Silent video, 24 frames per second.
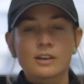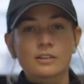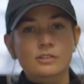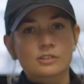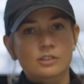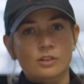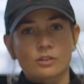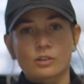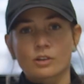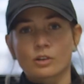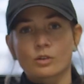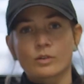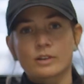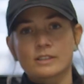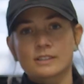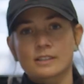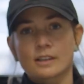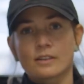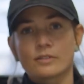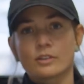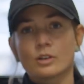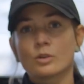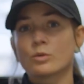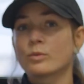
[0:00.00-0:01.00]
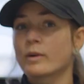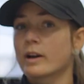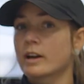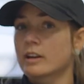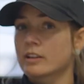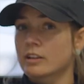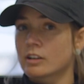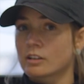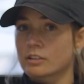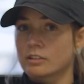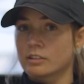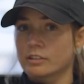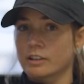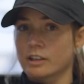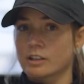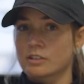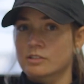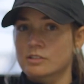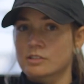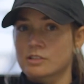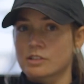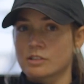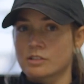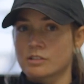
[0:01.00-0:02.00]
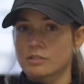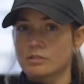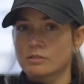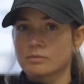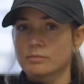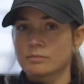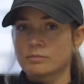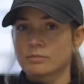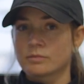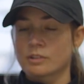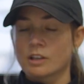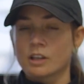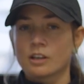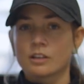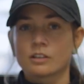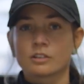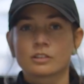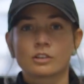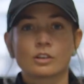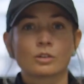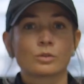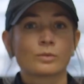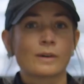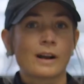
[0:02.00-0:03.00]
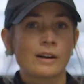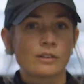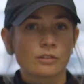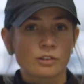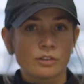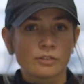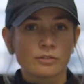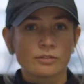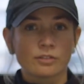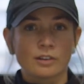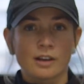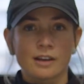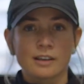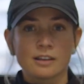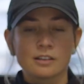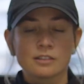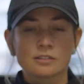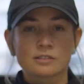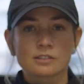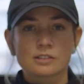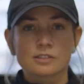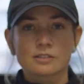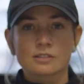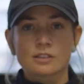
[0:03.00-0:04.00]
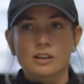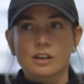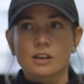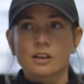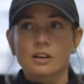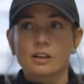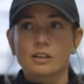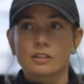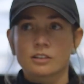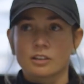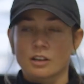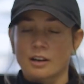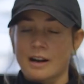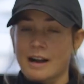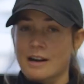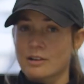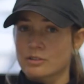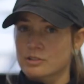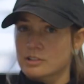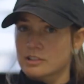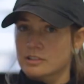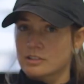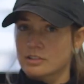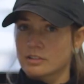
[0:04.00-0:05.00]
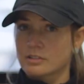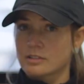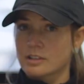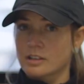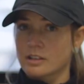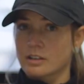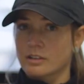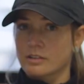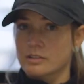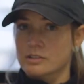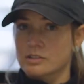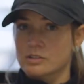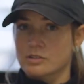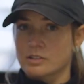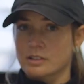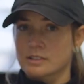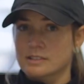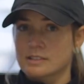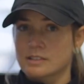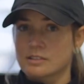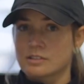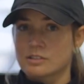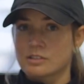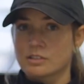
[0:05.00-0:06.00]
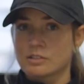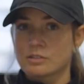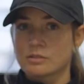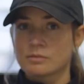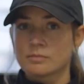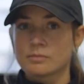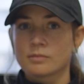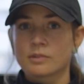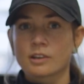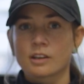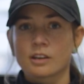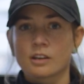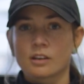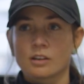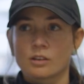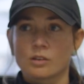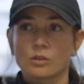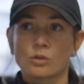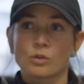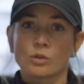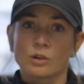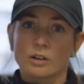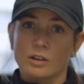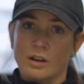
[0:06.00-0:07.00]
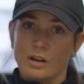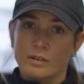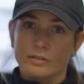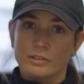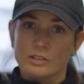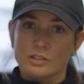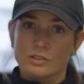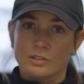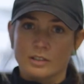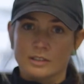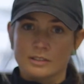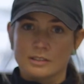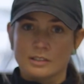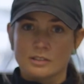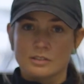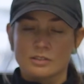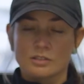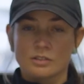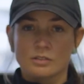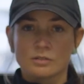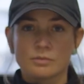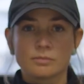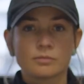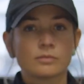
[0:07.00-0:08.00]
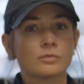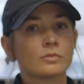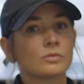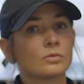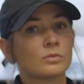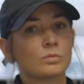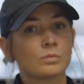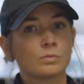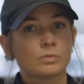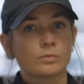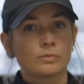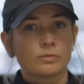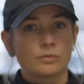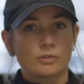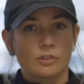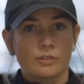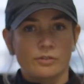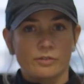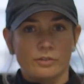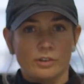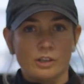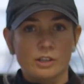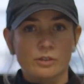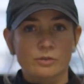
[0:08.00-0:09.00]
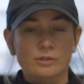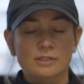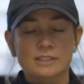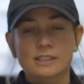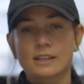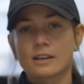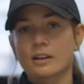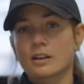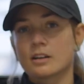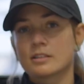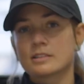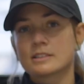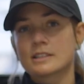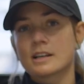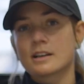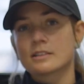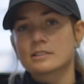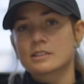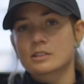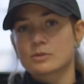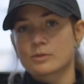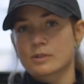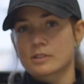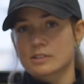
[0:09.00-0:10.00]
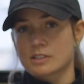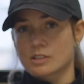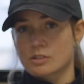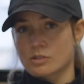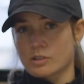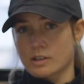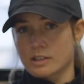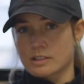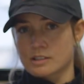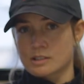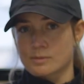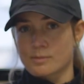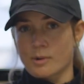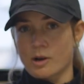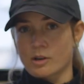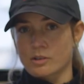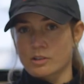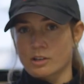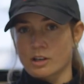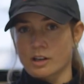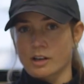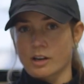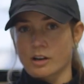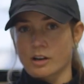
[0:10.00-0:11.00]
So they're going to give you where you're cleared to, your route of flight, your altitude that you're restricted to or not restricted to, your frequency to contact as well as a transponder